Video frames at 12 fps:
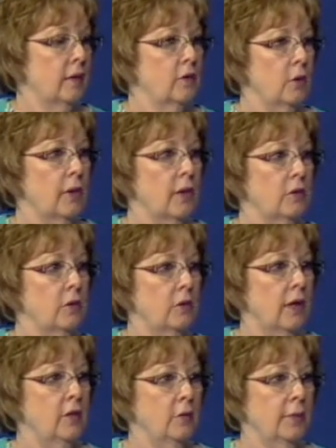So either
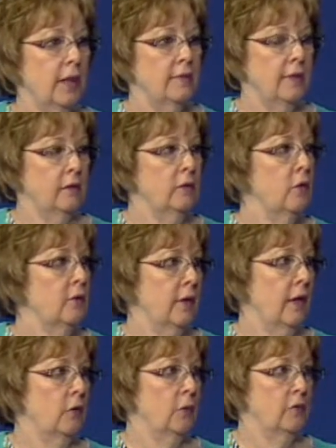either place they can go to
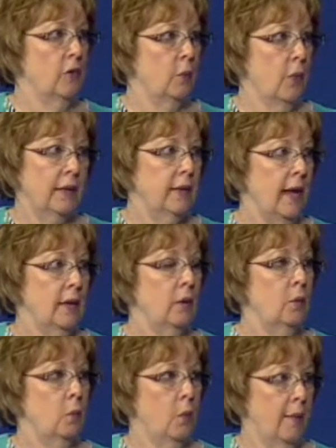the Henry Ford Wyandotte
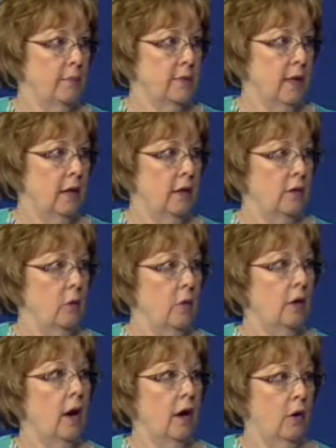website
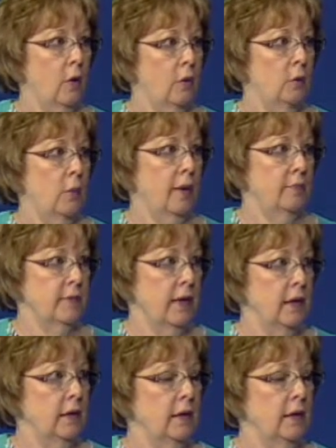or our own website